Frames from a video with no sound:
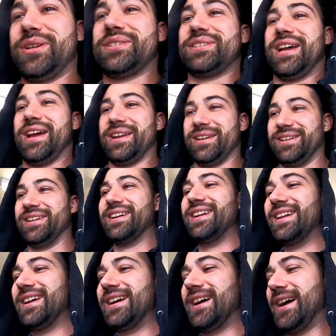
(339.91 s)
excited.
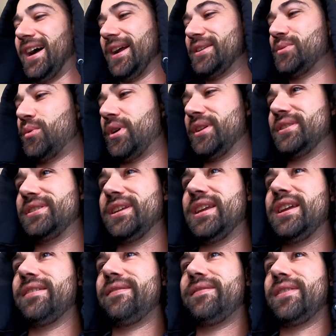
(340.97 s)
I just want to
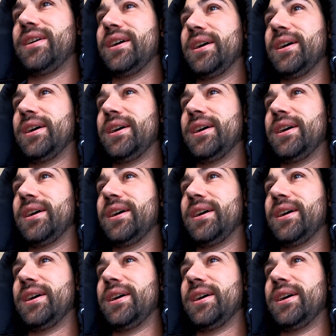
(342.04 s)
see if